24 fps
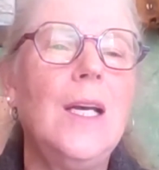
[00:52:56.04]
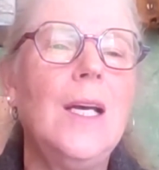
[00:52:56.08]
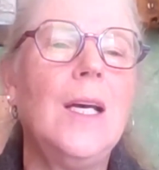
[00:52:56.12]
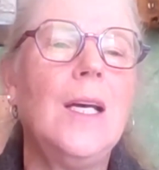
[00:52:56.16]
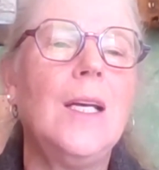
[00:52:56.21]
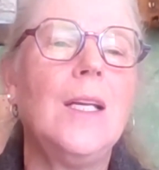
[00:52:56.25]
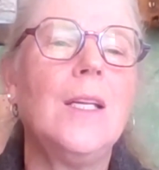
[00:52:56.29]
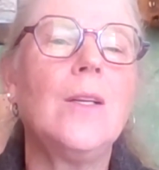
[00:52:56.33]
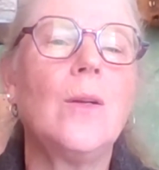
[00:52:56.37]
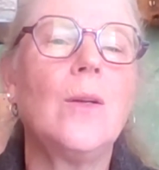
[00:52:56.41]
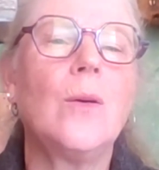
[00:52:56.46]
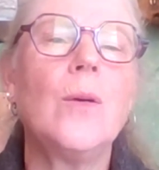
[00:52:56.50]

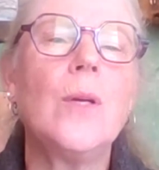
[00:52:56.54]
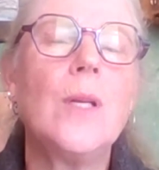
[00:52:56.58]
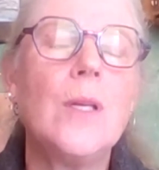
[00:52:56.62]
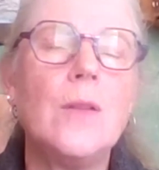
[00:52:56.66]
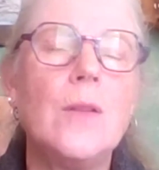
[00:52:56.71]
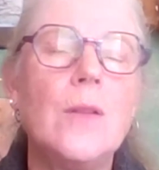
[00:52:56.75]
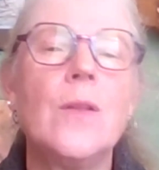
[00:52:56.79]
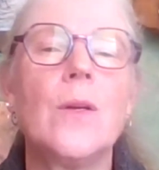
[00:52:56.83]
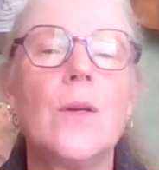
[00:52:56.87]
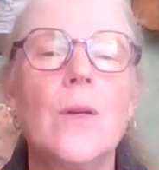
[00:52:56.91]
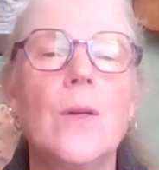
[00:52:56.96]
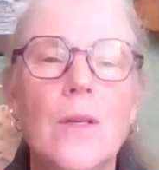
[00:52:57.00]
Uh, you know,
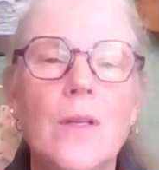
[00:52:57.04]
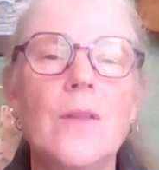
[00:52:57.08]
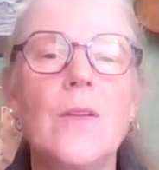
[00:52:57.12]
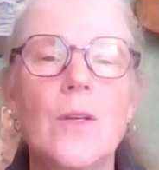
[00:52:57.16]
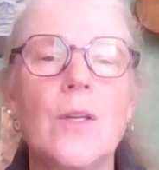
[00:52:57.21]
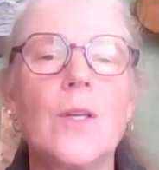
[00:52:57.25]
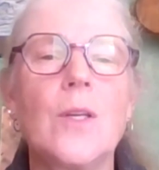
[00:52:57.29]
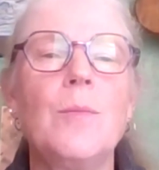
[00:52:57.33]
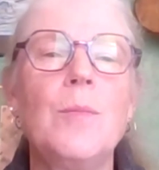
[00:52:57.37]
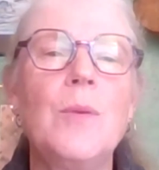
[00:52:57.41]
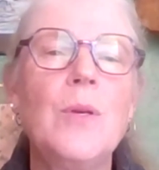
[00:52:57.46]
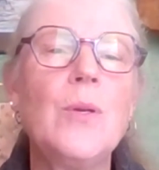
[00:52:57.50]
in their in
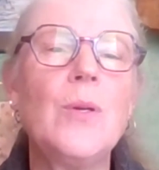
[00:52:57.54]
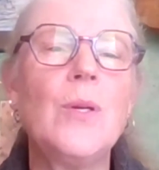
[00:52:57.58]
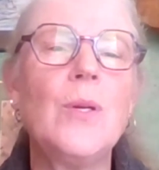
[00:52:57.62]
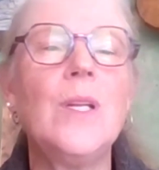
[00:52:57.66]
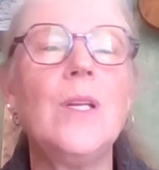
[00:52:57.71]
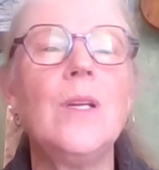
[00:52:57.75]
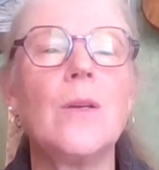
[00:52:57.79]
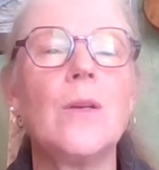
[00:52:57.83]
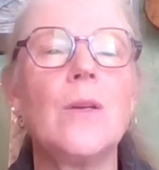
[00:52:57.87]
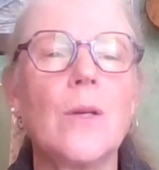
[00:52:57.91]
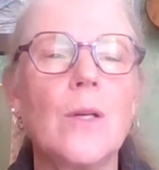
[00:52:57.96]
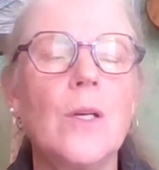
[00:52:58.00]
their
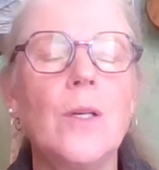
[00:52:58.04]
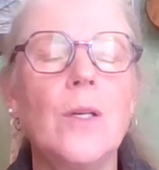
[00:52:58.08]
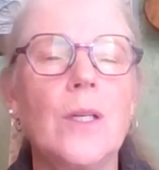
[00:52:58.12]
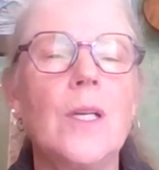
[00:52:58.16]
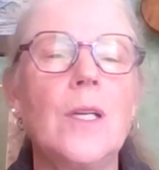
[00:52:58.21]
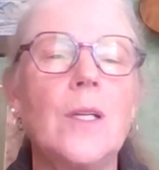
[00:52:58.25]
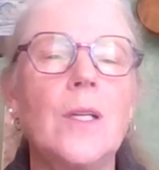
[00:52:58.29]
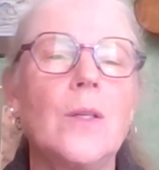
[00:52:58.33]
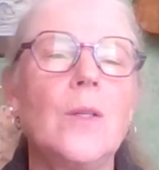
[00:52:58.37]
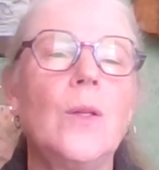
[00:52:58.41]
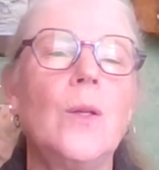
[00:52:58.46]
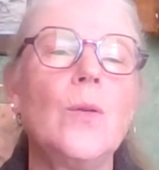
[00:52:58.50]
community or co-
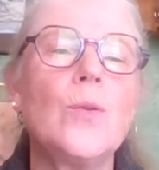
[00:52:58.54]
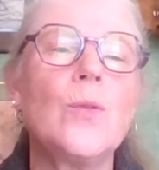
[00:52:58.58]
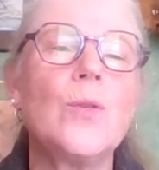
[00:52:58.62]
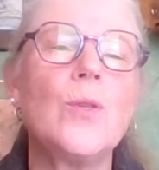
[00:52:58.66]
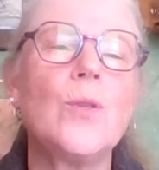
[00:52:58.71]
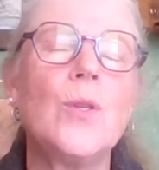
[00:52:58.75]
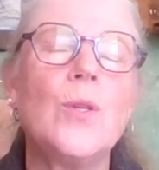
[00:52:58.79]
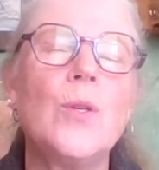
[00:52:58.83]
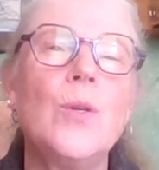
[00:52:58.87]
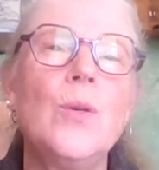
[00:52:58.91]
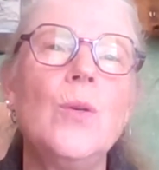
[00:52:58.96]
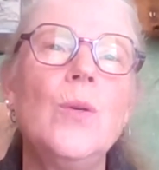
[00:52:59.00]
kind of close
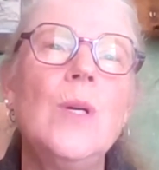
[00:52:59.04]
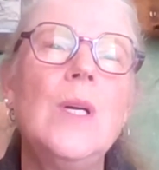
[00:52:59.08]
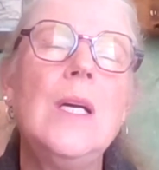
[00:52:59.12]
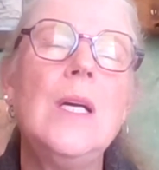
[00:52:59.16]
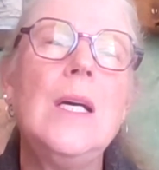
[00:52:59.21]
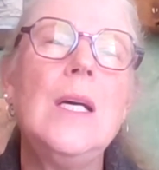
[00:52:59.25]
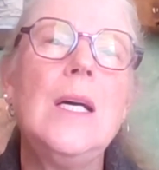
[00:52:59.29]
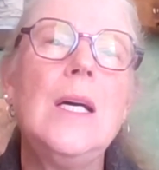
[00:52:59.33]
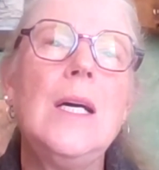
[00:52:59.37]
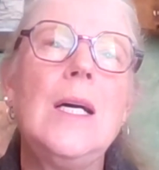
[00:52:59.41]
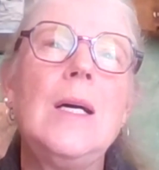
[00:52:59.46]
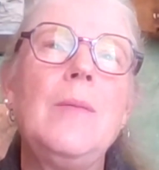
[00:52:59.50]
to.
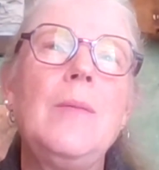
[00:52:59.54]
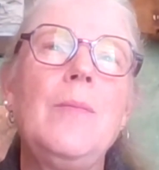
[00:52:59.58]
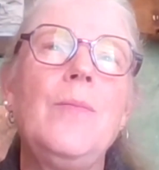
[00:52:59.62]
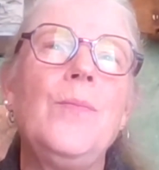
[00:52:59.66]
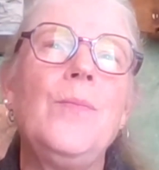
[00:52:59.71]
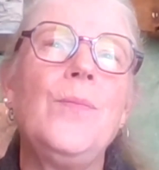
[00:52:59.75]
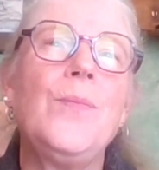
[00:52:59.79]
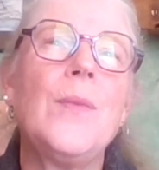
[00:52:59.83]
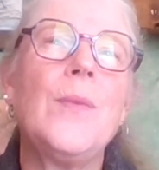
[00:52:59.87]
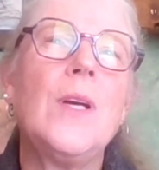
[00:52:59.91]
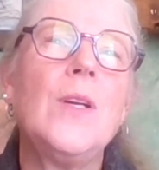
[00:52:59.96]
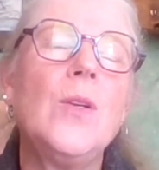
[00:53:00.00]

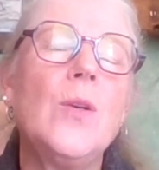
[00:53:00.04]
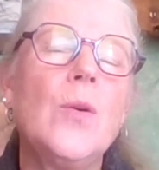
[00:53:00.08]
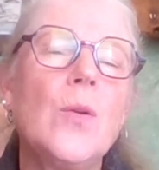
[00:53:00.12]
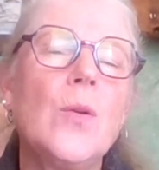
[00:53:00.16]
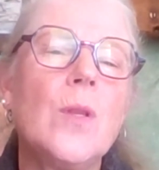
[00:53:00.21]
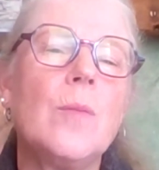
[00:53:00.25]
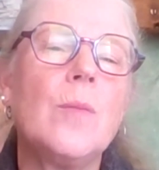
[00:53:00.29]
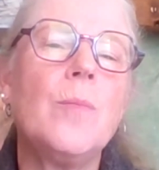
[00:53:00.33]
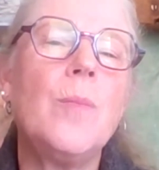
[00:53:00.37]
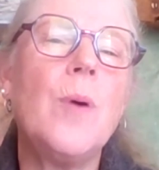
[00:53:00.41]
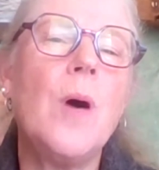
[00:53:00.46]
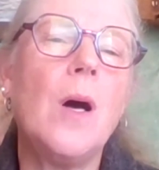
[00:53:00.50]
Um, I know
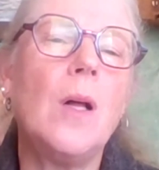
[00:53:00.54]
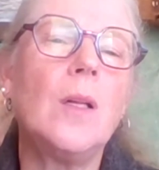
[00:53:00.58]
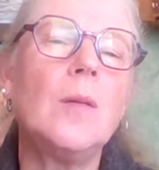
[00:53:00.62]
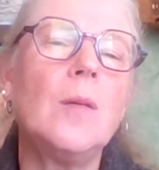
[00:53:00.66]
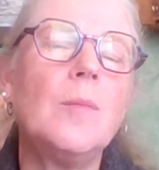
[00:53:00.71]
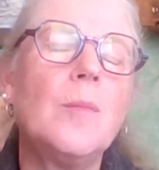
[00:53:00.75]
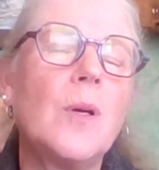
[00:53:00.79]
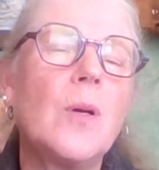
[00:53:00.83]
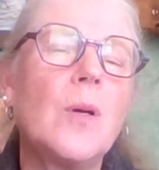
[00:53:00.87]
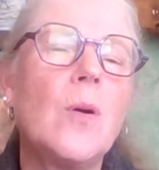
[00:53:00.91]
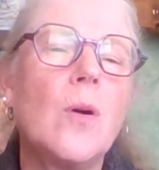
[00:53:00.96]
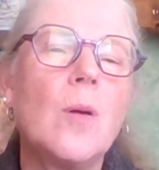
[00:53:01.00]
that Paula
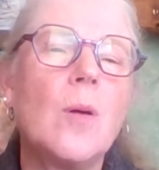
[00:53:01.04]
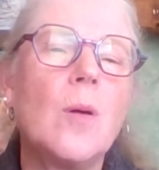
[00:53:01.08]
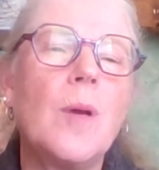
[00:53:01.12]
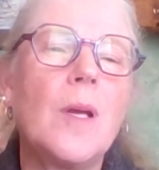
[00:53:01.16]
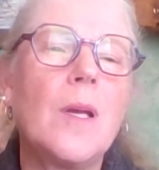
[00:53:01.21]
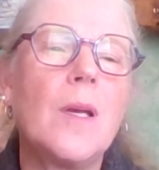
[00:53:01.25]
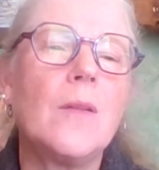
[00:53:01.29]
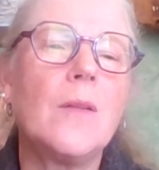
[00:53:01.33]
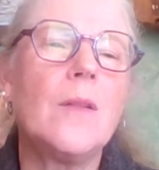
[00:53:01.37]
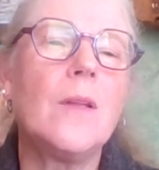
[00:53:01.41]
McCormick